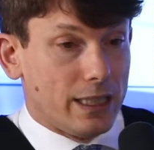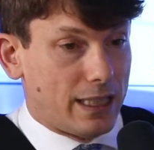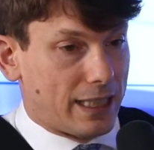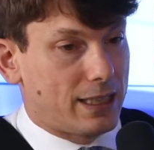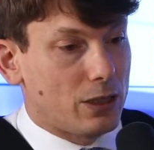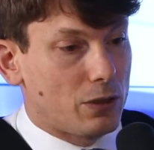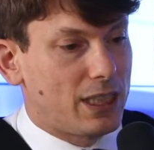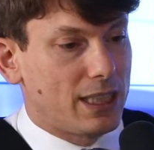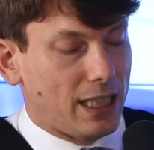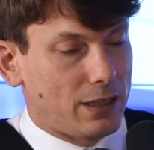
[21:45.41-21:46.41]
That's
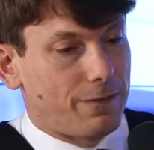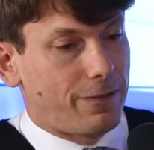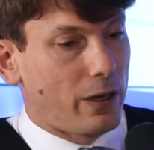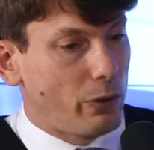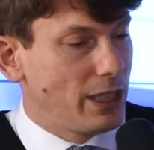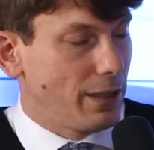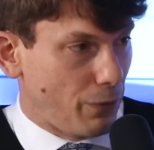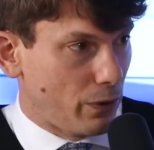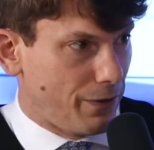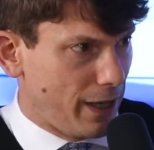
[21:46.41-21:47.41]
a very
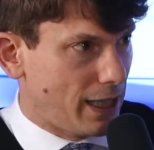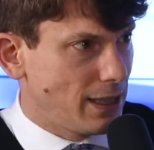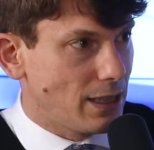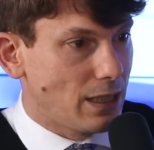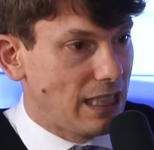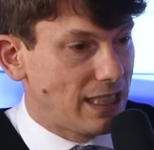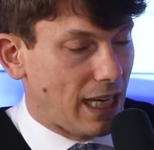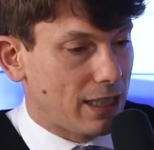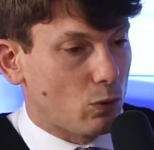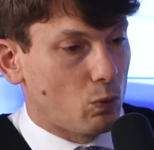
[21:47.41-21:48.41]
different thing, is
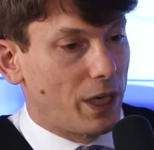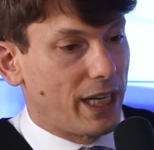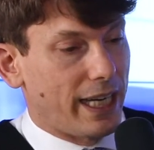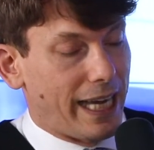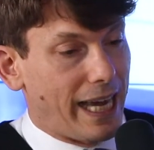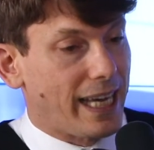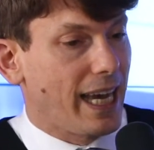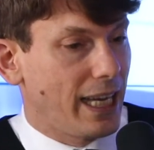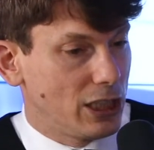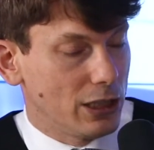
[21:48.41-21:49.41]
that when I
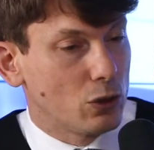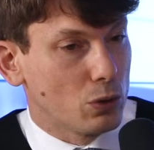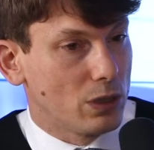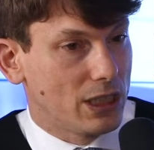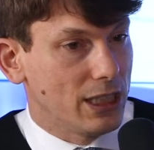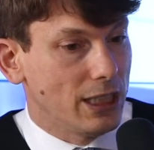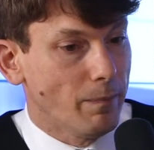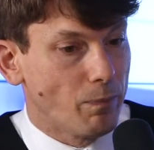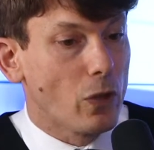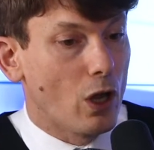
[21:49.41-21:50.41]
engage into the
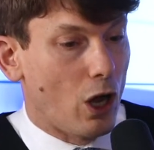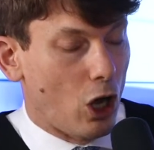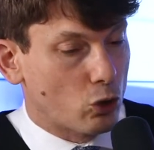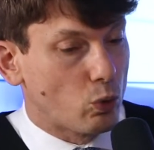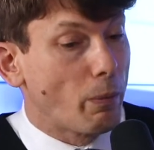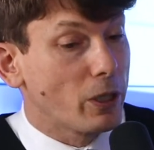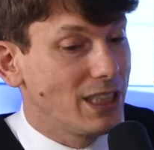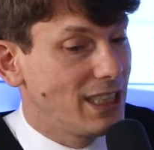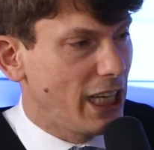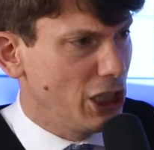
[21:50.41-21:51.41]

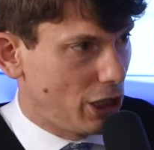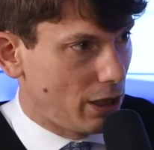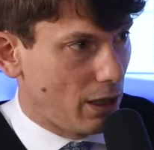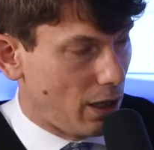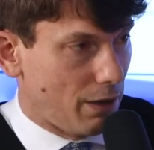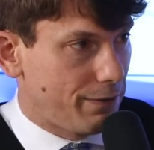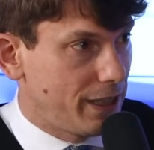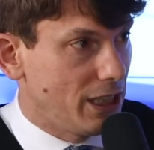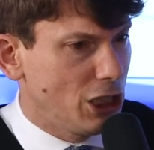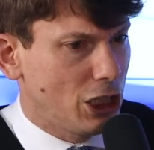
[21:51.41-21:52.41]
robotization of
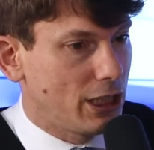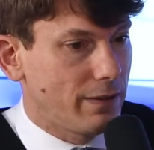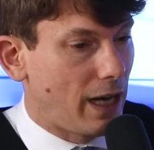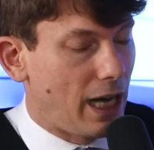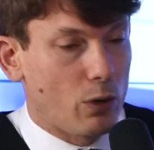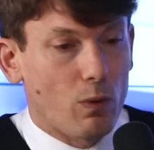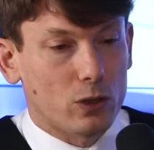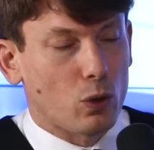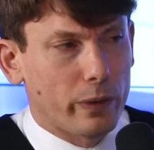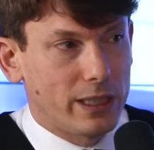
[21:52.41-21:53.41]
the initiative, I was
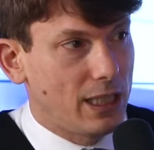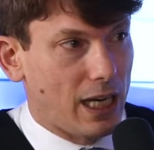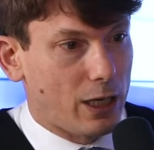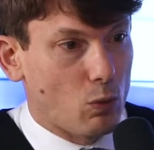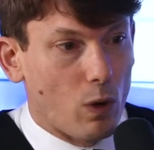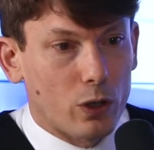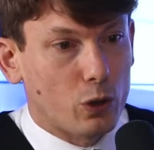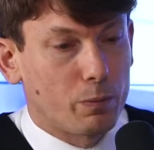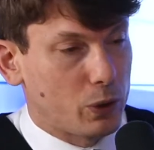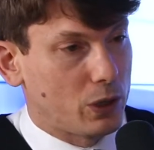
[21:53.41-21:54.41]
already like
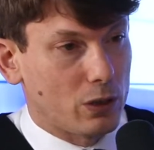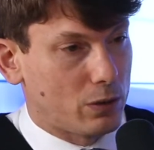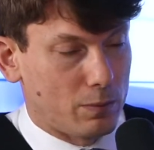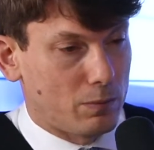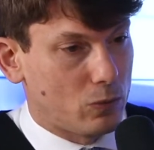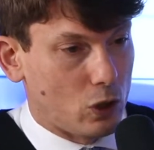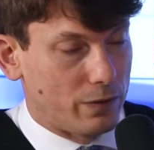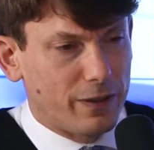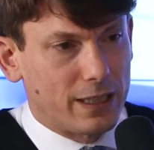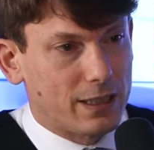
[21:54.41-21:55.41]
100%
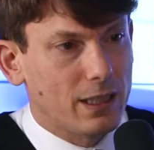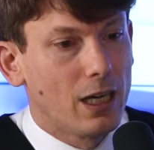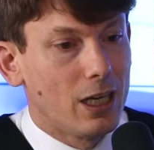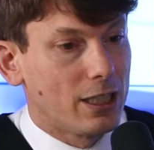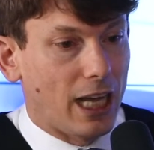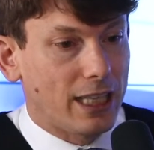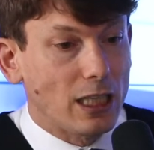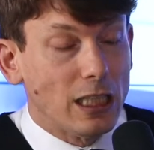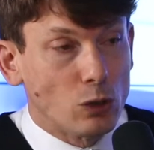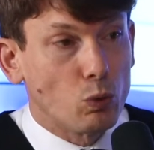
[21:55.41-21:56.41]
convinced that
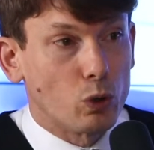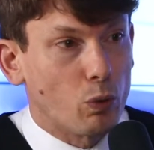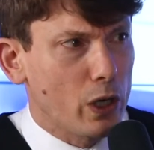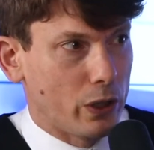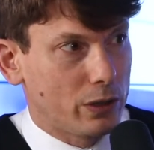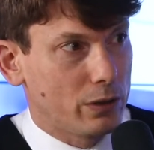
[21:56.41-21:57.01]
it would work.